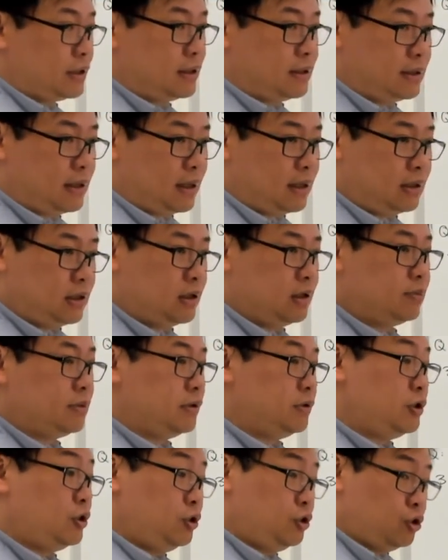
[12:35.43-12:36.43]
it's like in terms
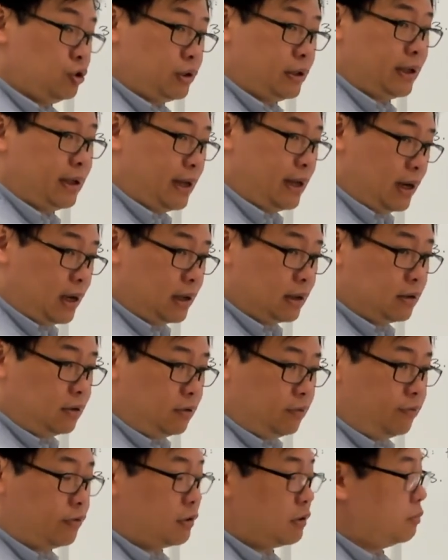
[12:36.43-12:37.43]
of the Jordan
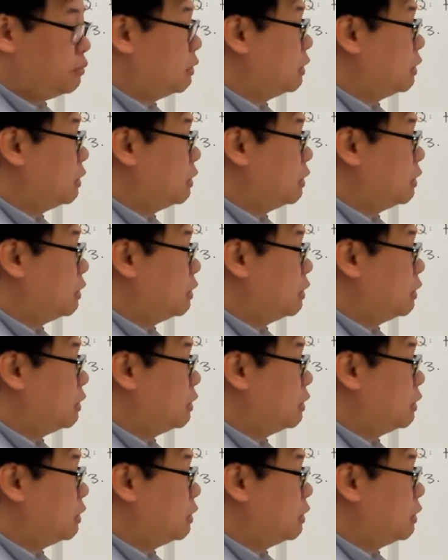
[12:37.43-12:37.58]
canonical form,